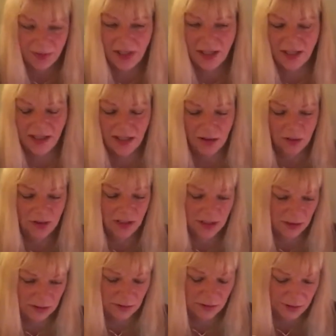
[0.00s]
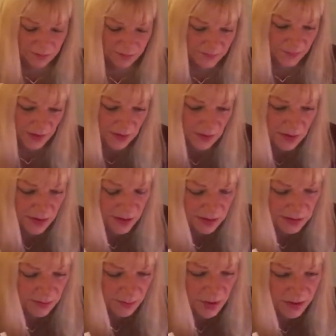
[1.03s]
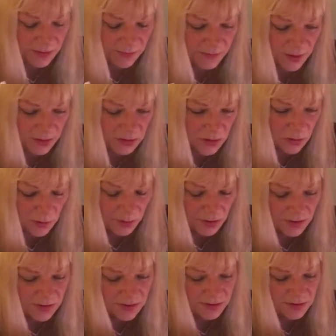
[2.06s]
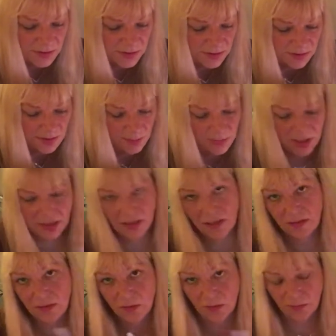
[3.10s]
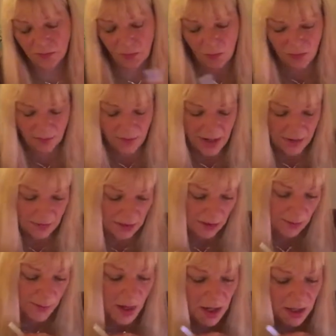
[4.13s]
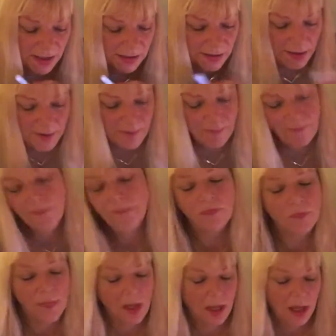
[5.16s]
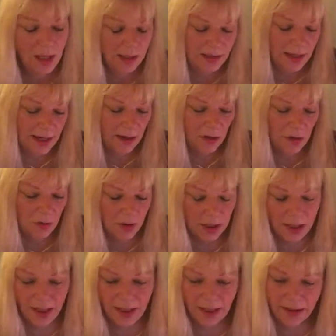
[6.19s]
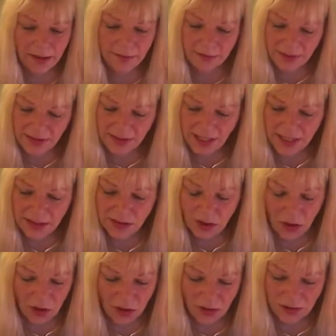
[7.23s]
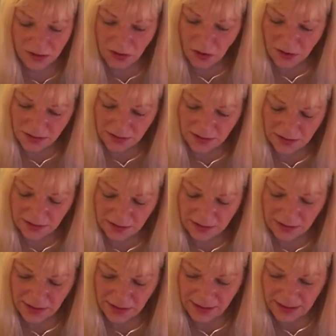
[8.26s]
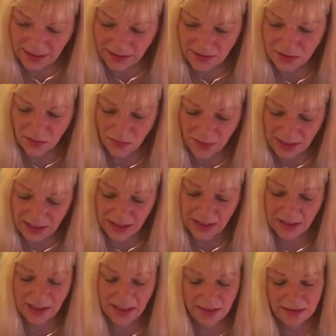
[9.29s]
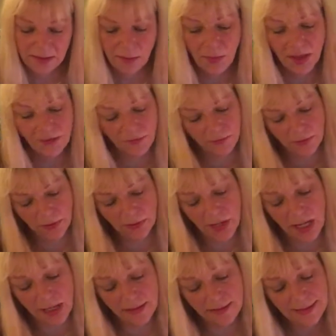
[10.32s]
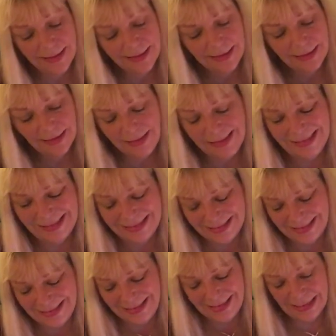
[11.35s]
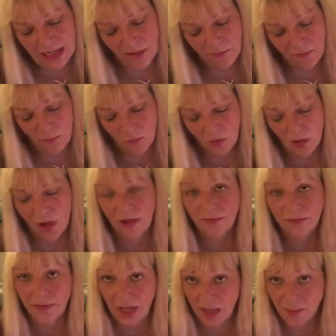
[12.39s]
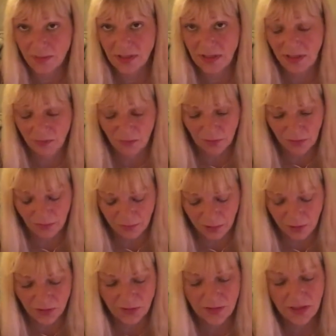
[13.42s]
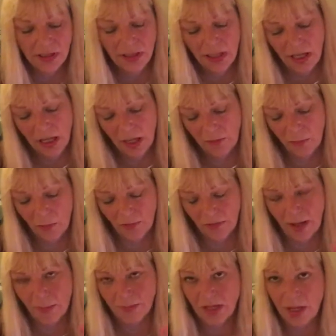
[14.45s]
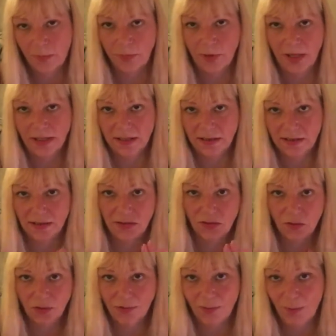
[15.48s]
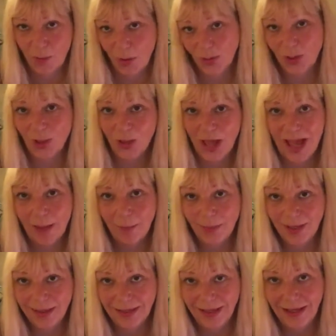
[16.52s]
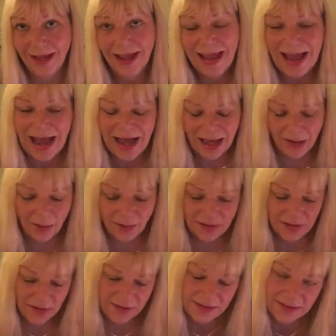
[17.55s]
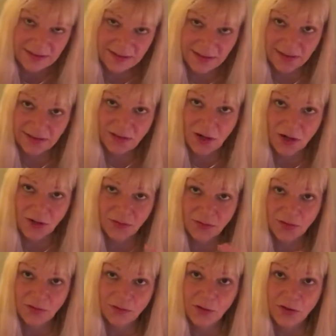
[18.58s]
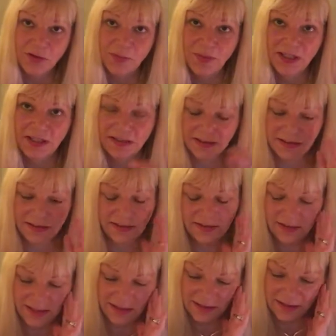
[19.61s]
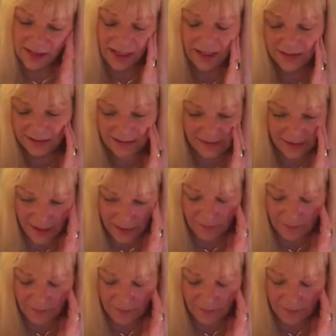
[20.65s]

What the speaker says: playing out in the month of October. It's just something that's sort of going around in your mind. Now, the end card, the card that ends the reading and ends the month for you guys, is the Four of Cups in reverse. Four of Cups upright, this is sort of emotional apathy. I always like to see this card in reverse because this indicates